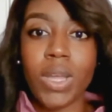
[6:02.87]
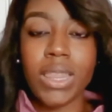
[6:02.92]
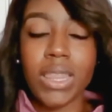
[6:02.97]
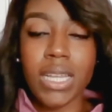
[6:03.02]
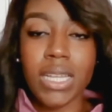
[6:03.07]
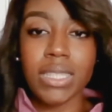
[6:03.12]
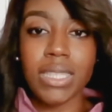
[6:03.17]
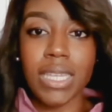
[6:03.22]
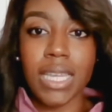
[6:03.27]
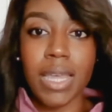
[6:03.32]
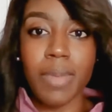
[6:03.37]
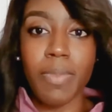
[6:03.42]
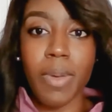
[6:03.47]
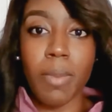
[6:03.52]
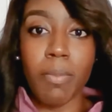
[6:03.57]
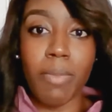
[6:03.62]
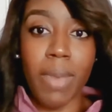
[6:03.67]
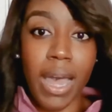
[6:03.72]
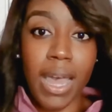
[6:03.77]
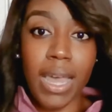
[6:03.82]
thing to keep
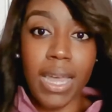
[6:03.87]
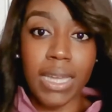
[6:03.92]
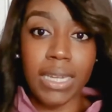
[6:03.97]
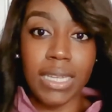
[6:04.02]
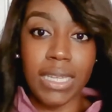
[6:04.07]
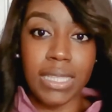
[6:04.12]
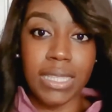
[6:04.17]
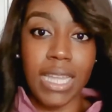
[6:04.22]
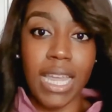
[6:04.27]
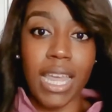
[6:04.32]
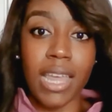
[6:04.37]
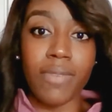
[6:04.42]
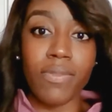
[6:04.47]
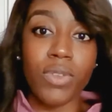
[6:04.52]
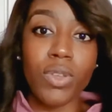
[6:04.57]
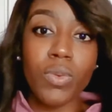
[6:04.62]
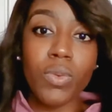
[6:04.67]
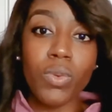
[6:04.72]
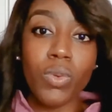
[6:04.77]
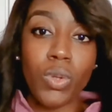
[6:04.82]
in mind is that if
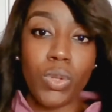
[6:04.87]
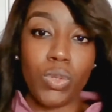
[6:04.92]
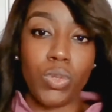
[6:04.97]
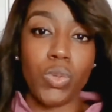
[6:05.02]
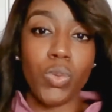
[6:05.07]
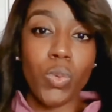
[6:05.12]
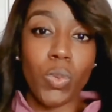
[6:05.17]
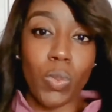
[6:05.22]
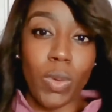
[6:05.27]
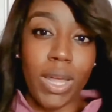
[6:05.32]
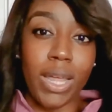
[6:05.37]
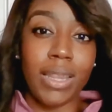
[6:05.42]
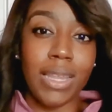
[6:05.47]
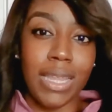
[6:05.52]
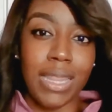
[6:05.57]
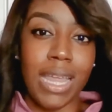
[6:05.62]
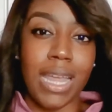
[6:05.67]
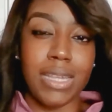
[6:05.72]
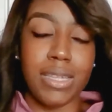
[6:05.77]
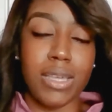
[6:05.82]
you do well
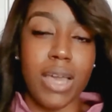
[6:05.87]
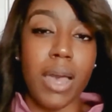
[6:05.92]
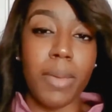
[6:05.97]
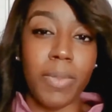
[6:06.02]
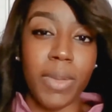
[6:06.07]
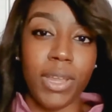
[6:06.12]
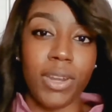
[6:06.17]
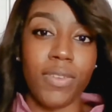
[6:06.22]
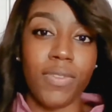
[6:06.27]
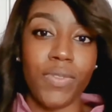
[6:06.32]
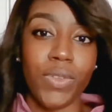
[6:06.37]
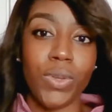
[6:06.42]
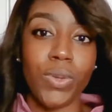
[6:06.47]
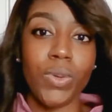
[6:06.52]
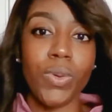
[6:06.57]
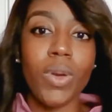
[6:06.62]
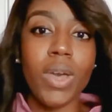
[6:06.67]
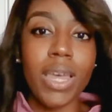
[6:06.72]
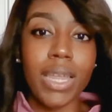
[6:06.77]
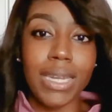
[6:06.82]
in that job
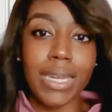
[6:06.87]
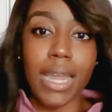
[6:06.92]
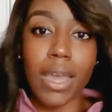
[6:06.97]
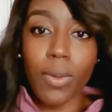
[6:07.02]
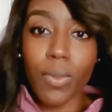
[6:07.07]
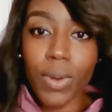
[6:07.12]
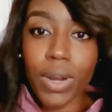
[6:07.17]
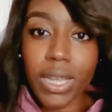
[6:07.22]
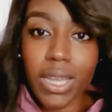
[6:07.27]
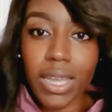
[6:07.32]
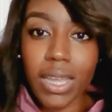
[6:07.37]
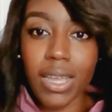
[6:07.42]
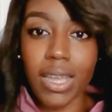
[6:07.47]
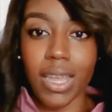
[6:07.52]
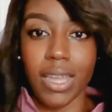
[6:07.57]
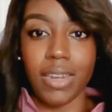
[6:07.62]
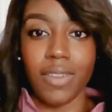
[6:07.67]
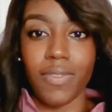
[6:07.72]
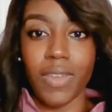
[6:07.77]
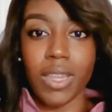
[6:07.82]
interview, networking
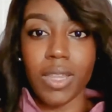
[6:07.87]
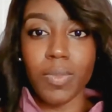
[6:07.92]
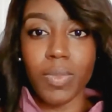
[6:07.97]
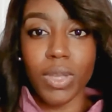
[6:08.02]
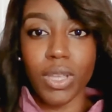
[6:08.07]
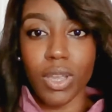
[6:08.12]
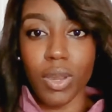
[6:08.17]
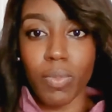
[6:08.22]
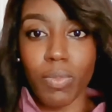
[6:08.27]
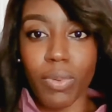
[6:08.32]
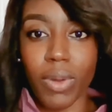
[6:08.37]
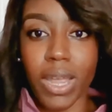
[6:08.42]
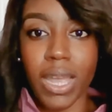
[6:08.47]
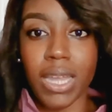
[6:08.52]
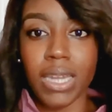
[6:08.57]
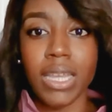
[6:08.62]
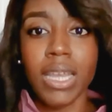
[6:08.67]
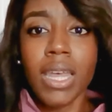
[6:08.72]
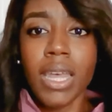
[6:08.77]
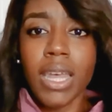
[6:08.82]
and developing your
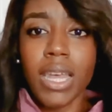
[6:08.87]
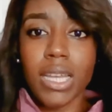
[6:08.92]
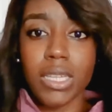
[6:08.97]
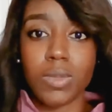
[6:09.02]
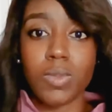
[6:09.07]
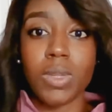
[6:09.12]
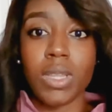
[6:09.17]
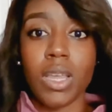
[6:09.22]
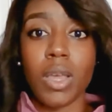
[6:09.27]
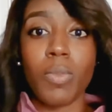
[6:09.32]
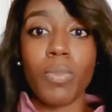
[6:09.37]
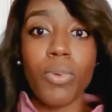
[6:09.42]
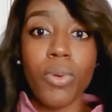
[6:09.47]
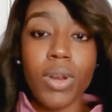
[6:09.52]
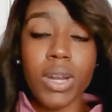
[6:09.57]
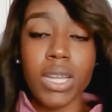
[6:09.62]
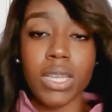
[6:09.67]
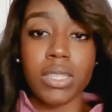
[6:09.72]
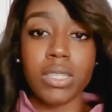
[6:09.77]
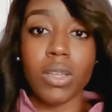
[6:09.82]
brand is really
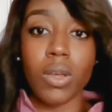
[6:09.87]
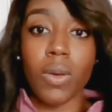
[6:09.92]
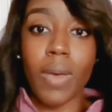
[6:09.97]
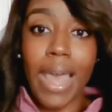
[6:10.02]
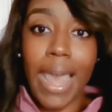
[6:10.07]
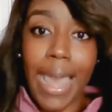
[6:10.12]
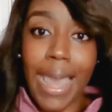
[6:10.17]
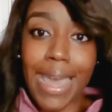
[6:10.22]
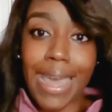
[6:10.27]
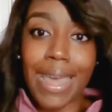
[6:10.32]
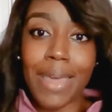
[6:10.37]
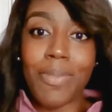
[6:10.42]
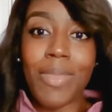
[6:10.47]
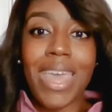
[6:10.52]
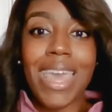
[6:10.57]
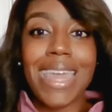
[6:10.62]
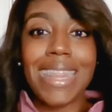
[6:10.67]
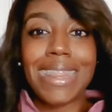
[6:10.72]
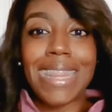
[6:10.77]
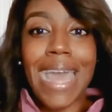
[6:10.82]
important. So, hey,
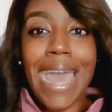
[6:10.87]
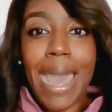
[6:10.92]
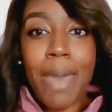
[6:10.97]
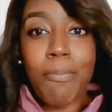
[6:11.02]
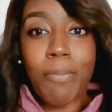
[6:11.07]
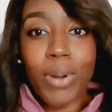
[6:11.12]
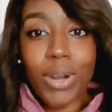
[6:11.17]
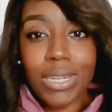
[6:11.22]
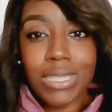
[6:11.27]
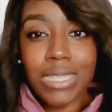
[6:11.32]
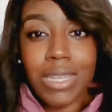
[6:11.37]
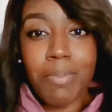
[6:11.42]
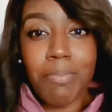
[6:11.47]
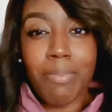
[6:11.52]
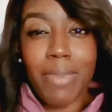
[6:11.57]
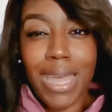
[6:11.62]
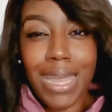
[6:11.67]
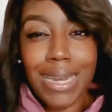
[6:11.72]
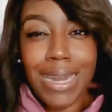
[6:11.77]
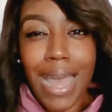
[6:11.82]
that person
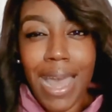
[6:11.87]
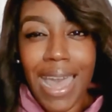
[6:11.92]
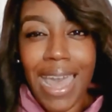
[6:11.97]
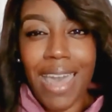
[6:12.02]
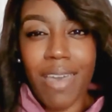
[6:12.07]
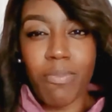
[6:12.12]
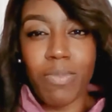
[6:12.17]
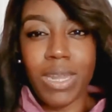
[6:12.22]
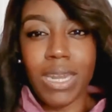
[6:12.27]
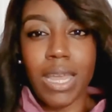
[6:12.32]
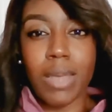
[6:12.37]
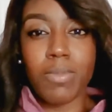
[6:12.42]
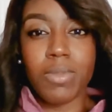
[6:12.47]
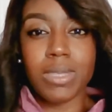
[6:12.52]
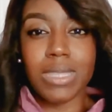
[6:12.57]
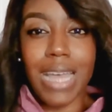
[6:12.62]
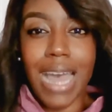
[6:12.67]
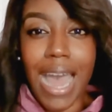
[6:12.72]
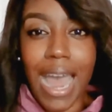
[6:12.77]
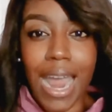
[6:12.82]
may not have been able
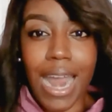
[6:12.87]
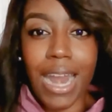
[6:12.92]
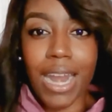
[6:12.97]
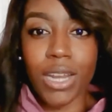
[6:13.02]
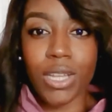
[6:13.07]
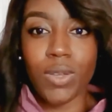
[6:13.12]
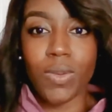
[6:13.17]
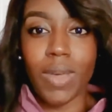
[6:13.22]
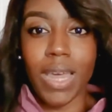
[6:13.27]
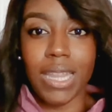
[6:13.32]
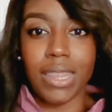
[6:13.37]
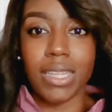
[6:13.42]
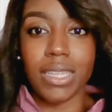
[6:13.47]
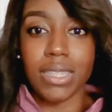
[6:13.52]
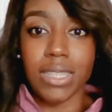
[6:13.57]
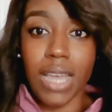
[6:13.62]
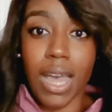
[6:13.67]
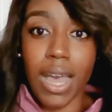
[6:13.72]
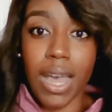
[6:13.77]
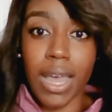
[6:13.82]
to hire you at the
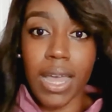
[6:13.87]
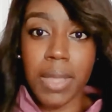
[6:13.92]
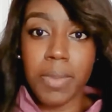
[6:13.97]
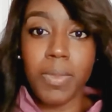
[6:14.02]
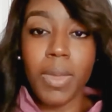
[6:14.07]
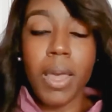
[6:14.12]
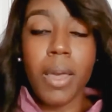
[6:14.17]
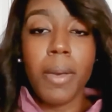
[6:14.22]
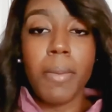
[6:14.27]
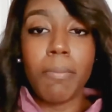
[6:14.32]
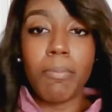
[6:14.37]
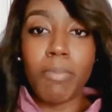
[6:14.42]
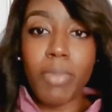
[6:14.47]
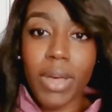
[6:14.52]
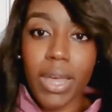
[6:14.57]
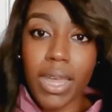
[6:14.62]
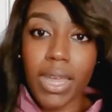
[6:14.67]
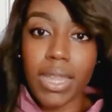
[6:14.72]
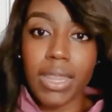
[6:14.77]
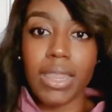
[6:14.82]
time,
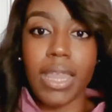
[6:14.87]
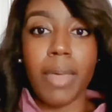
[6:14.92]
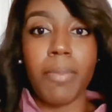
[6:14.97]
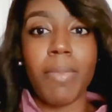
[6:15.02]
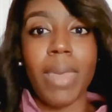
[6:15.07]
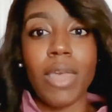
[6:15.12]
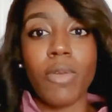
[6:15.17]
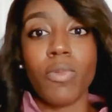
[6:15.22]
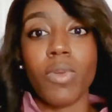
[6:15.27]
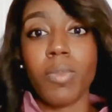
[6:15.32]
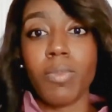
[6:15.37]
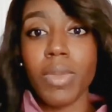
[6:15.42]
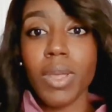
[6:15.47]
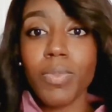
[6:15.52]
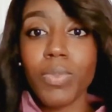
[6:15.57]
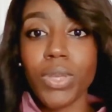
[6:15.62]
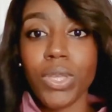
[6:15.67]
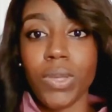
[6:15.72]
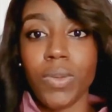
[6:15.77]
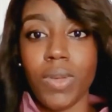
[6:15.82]
but they may
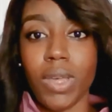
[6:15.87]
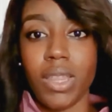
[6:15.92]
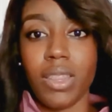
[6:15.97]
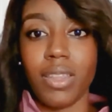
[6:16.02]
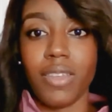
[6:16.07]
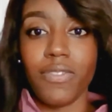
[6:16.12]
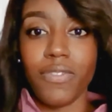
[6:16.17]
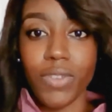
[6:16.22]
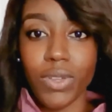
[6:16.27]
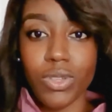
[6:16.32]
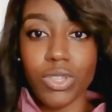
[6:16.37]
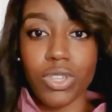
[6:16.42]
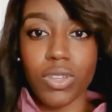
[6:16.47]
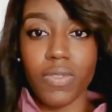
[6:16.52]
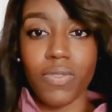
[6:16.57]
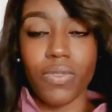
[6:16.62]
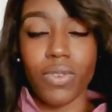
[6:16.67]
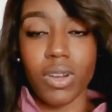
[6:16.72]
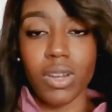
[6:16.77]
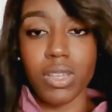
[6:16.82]
remember you in the future
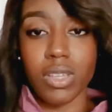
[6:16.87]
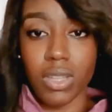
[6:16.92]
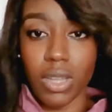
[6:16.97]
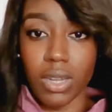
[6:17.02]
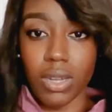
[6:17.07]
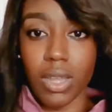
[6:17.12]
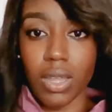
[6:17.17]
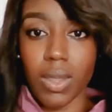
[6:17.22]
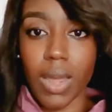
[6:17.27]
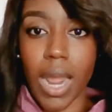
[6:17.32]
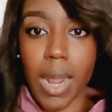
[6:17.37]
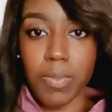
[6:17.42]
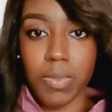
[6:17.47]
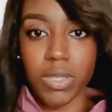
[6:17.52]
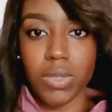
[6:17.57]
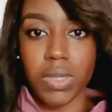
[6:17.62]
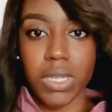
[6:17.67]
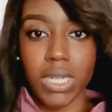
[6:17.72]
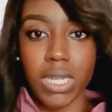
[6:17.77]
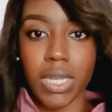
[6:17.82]
for another
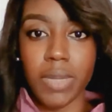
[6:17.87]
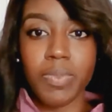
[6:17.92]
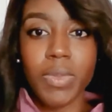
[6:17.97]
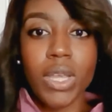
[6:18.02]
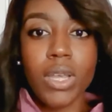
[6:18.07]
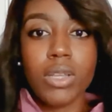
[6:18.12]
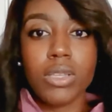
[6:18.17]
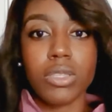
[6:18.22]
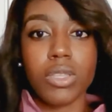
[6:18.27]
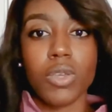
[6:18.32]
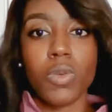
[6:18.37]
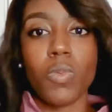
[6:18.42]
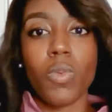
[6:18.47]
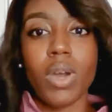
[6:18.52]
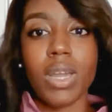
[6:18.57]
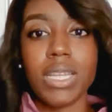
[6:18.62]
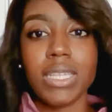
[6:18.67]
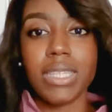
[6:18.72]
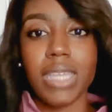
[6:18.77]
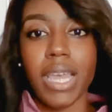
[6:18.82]
opportunity. So, you
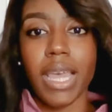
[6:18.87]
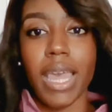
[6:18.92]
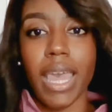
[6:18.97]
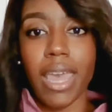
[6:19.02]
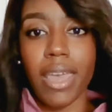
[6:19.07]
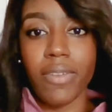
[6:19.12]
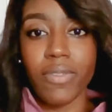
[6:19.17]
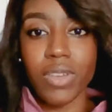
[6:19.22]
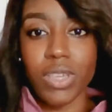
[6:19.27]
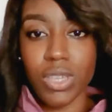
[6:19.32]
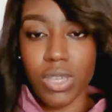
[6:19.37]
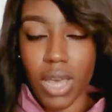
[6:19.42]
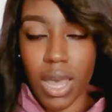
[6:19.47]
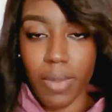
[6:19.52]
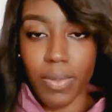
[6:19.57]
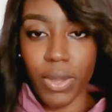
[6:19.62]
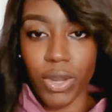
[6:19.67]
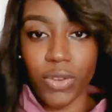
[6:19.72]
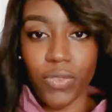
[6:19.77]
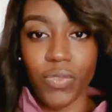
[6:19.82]
want to take every
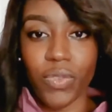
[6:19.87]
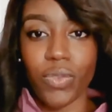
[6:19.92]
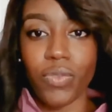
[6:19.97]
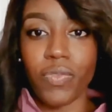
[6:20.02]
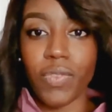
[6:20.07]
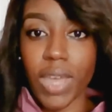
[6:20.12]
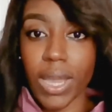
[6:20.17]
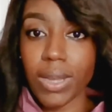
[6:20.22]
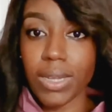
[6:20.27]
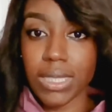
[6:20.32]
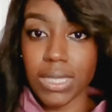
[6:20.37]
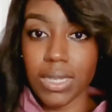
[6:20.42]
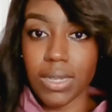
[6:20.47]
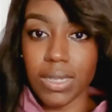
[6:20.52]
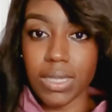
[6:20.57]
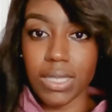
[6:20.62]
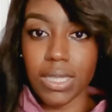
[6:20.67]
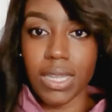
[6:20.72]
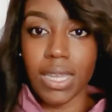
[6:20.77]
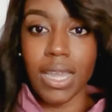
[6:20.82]
job interview very
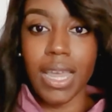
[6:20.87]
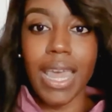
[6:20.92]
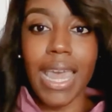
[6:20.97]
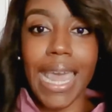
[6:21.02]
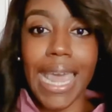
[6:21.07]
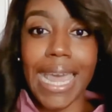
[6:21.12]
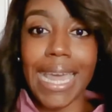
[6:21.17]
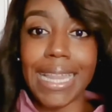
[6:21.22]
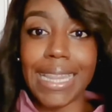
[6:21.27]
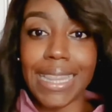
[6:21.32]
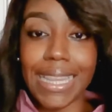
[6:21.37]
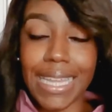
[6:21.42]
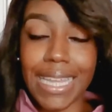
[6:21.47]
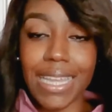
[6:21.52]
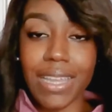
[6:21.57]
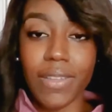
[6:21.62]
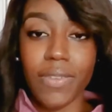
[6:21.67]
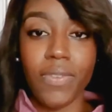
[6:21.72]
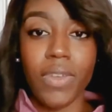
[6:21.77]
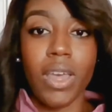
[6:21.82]
seriously and
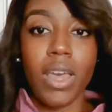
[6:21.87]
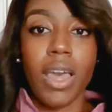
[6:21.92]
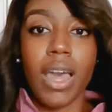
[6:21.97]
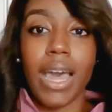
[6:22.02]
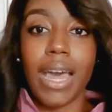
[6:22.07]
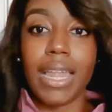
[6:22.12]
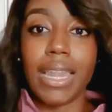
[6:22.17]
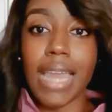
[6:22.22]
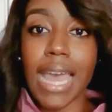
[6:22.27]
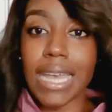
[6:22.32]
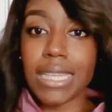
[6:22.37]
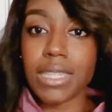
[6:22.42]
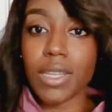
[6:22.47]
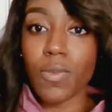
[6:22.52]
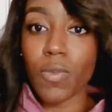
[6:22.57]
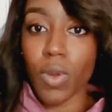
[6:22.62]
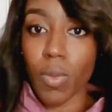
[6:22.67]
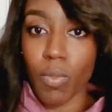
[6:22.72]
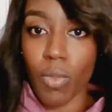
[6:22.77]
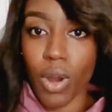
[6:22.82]
leave a
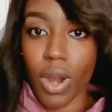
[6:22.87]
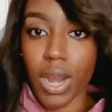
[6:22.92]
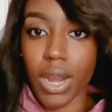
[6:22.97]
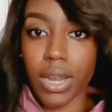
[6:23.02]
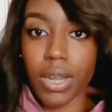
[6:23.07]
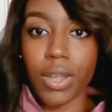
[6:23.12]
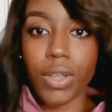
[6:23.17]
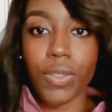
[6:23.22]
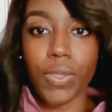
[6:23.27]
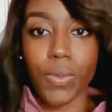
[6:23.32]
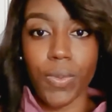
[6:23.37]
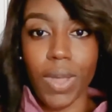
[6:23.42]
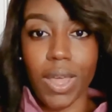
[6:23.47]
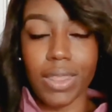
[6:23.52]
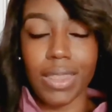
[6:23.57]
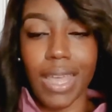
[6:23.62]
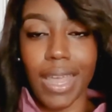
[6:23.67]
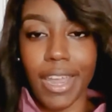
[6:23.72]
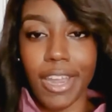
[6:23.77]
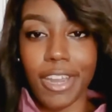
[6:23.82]
lasting remark throughout that